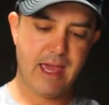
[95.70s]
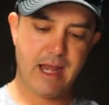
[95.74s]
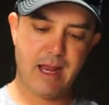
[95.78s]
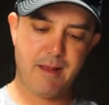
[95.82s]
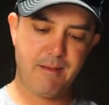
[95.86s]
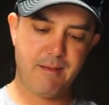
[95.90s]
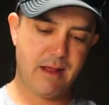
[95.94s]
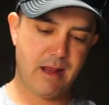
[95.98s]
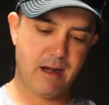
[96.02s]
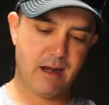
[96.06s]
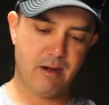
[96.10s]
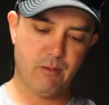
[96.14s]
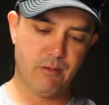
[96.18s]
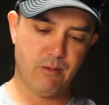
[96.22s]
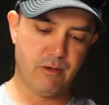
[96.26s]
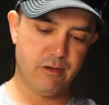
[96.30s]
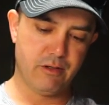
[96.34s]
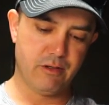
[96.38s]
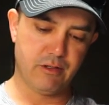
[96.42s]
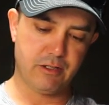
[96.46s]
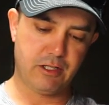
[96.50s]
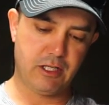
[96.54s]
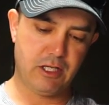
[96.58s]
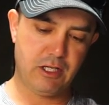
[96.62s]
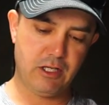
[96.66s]
And I'm not a
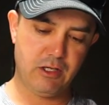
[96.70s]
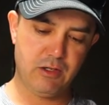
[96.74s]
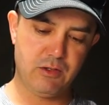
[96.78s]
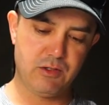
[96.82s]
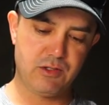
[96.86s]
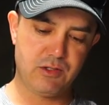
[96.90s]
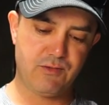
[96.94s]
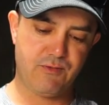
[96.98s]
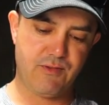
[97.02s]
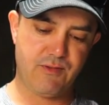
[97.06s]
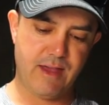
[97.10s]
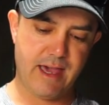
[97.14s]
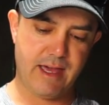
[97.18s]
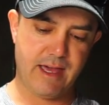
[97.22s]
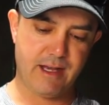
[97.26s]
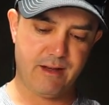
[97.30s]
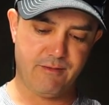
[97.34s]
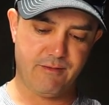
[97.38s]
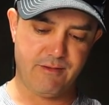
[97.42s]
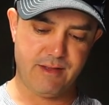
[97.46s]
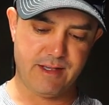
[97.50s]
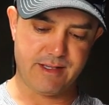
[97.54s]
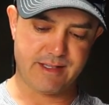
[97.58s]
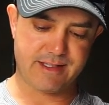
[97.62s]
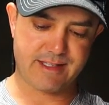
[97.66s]
real huge fan
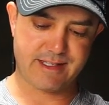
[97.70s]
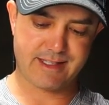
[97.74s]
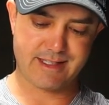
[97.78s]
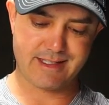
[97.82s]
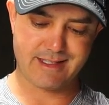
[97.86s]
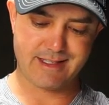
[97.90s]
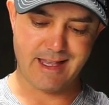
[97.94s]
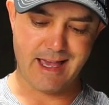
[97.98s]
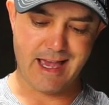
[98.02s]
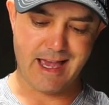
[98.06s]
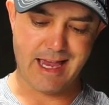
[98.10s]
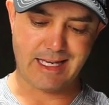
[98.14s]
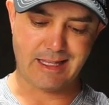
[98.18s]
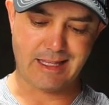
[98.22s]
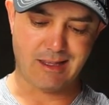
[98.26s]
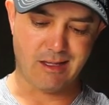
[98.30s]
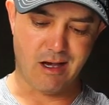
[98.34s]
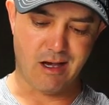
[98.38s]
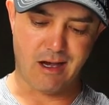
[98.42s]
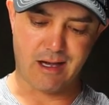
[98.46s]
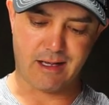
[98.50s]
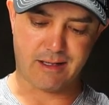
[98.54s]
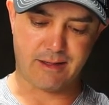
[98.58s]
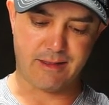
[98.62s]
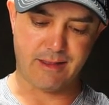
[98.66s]
of this slide
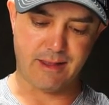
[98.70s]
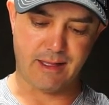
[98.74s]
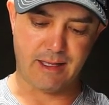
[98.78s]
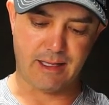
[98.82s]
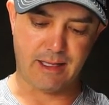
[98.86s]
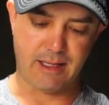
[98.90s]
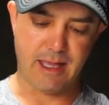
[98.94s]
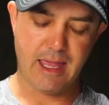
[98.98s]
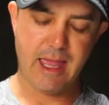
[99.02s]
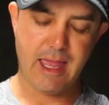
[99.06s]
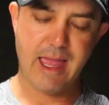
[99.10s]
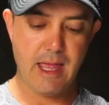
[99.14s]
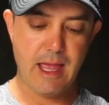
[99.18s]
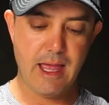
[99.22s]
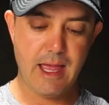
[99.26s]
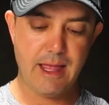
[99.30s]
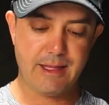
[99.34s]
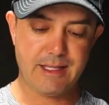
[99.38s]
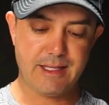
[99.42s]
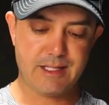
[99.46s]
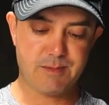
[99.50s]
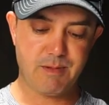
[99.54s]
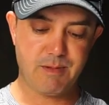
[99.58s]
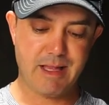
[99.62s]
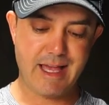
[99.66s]
lock thing.
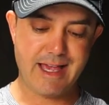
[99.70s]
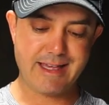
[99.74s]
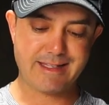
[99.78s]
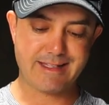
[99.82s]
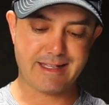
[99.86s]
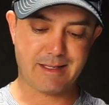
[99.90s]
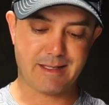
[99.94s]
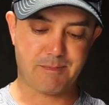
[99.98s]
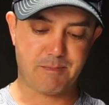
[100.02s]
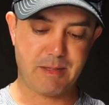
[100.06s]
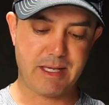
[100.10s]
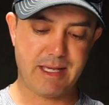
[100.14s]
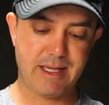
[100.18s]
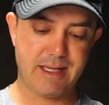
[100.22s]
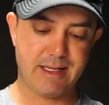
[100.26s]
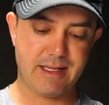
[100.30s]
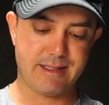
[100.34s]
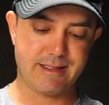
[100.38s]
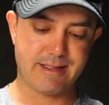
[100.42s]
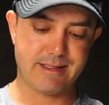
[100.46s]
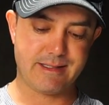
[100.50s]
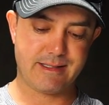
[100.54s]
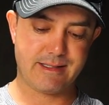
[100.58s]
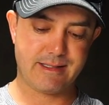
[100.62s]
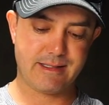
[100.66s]
These plastic
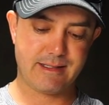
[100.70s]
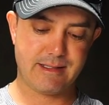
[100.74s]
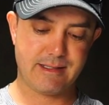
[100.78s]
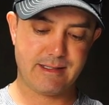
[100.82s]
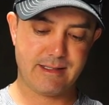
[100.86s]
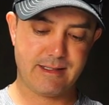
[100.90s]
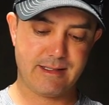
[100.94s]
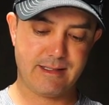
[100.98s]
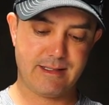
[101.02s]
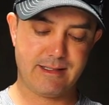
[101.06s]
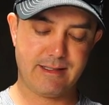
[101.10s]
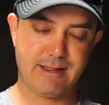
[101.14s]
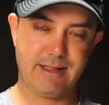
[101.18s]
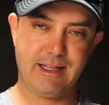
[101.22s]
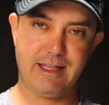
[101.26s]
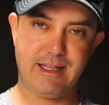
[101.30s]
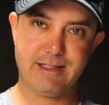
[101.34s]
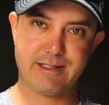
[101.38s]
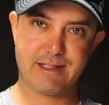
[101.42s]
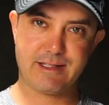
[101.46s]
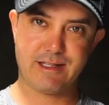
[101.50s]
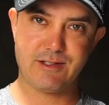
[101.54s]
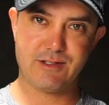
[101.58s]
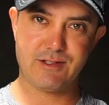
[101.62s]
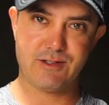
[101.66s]
pins,
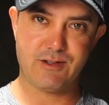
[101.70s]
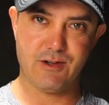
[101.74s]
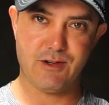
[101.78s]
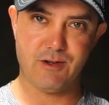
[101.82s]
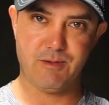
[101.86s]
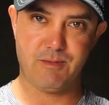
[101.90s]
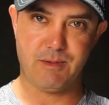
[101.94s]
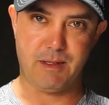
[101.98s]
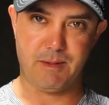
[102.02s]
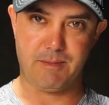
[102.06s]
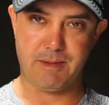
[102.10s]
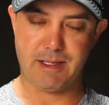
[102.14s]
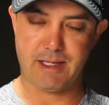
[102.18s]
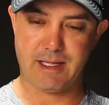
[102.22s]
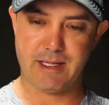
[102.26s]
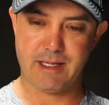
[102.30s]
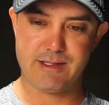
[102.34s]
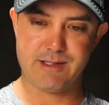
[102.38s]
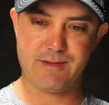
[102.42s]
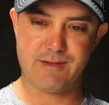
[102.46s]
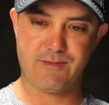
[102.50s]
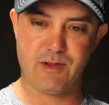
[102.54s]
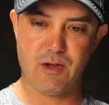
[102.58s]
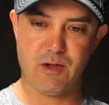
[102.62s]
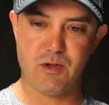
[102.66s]
these concern me
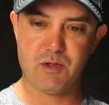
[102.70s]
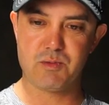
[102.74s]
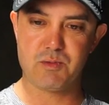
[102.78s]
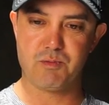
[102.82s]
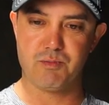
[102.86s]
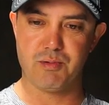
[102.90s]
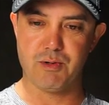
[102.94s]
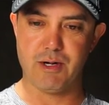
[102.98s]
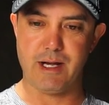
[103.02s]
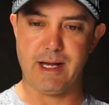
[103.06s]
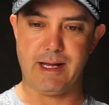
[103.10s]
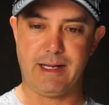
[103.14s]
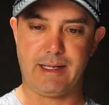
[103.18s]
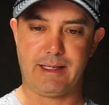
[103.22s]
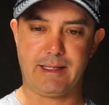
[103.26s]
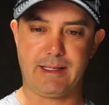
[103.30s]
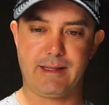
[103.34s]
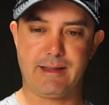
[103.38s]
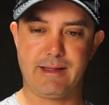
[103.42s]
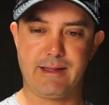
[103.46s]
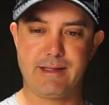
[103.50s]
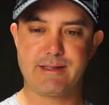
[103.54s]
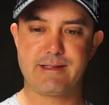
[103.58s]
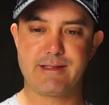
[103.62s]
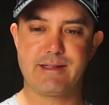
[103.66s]
because if those
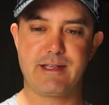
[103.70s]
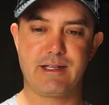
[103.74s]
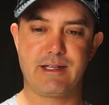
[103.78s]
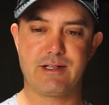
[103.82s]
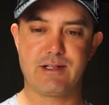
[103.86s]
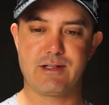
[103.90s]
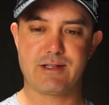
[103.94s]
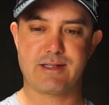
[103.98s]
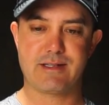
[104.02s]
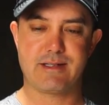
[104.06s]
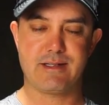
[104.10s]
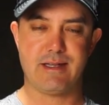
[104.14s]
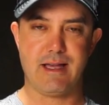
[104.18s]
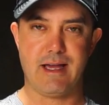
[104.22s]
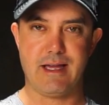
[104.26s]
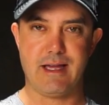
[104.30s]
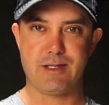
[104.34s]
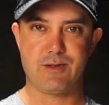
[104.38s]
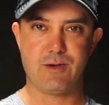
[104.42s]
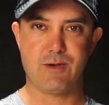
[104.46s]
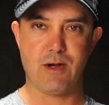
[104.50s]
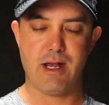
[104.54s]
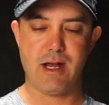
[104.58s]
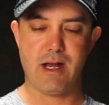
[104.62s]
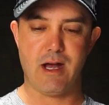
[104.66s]
break, this thing just
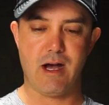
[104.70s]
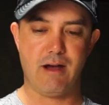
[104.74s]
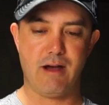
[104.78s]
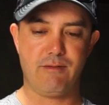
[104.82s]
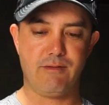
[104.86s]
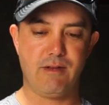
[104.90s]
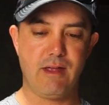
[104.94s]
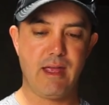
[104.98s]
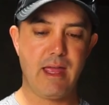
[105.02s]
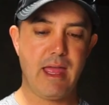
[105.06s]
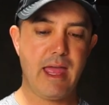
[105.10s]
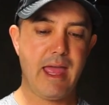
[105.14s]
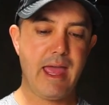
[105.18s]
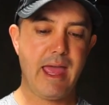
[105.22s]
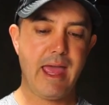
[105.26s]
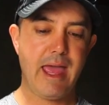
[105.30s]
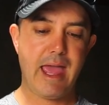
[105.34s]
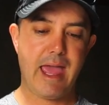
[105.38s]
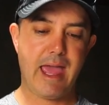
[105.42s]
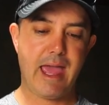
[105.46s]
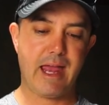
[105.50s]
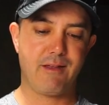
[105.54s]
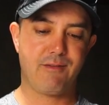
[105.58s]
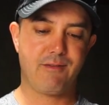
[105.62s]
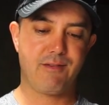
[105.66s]
slides right off.
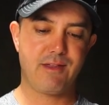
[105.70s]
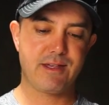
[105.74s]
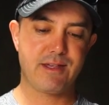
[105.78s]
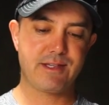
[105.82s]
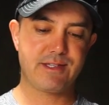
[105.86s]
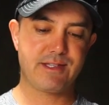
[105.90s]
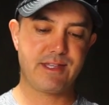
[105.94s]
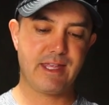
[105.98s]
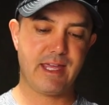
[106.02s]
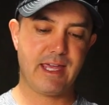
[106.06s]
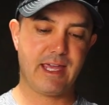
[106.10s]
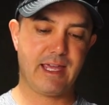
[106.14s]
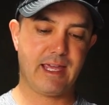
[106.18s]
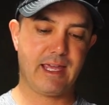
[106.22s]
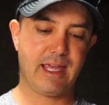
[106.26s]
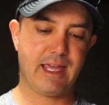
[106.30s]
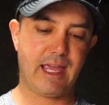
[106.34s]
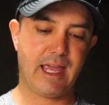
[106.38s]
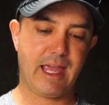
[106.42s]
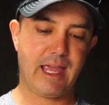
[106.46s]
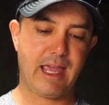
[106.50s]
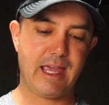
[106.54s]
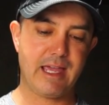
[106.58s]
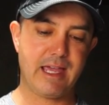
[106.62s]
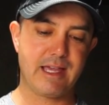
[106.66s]
And if this
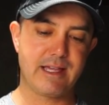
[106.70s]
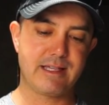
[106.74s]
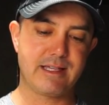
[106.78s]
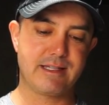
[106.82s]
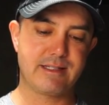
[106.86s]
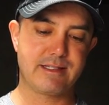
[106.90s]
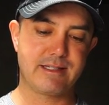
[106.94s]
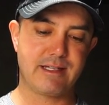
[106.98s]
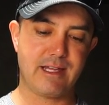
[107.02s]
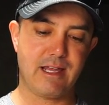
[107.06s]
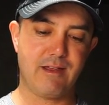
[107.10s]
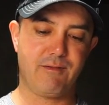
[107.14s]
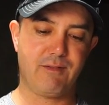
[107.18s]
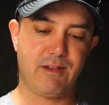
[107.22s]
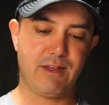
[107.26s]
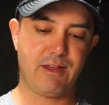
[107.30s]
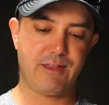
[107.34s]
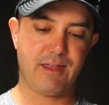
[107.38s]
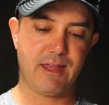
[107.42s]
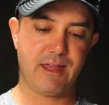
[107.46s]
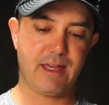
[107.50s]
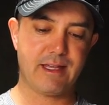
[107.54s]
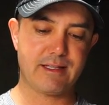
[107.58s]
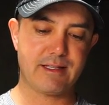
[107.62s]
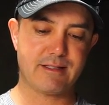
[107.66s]
thing is, if you
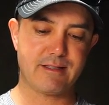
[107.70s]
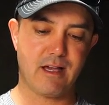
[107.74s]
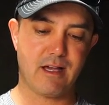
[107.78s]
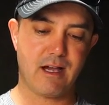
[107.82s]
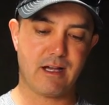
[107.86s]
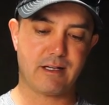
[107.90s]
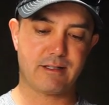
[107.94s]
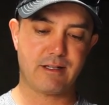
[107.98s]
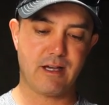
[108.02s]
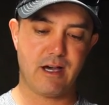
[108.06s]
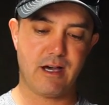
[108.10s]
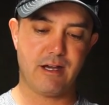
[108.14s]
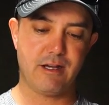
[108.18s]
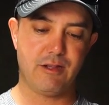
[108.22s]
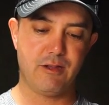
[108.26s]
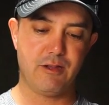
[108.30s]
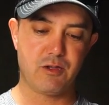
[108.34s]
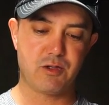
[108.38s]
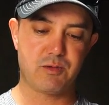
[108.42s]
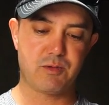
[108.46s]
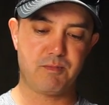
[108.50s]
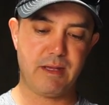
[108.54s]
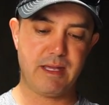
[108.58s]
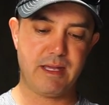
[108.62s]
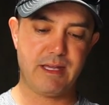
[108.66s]
think it's locked on and
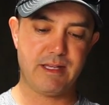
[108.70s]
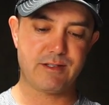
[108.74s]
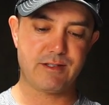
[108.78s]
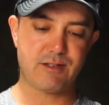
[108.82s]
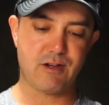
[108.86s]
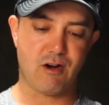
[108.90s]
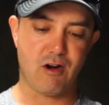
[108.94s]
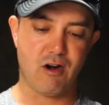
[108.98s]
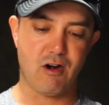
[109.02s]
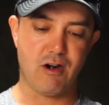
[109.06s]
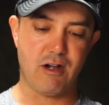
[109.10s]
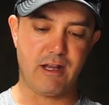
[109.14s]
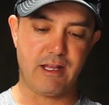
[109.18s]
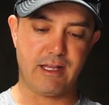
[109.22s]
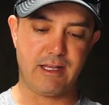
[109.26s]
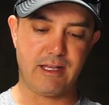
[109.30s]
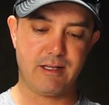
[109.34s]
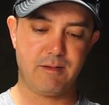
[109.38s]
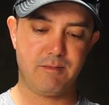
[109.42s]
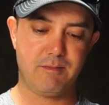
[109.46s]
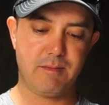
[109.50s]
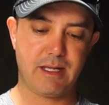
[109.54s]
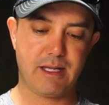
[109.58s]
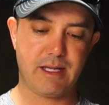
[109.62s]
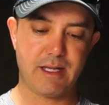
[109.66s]
those pins aren't
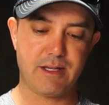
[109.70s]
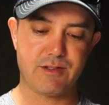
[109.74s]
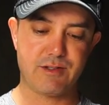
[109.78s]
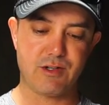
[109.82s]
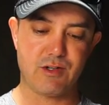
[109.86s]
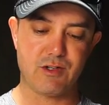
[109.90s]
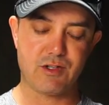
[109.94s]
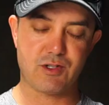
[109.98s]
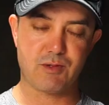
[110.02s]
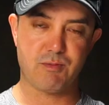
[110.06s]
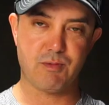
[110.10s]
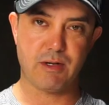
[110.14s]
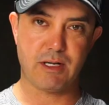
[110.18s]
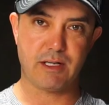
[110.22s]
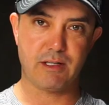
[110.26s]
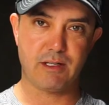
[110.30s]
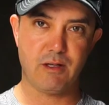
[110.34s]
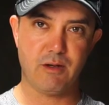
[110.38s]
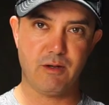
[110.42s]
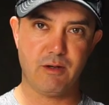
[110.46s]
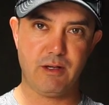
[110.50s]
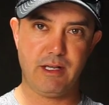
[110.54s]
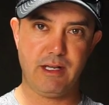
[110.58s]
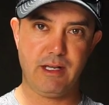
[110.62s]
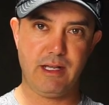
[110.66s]
in because they're spring
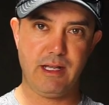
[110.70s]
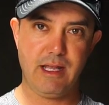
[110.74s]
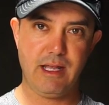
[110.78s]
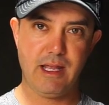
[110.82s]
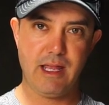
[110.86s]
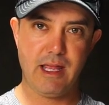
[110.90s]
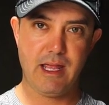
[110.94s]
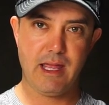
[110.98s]
loaded,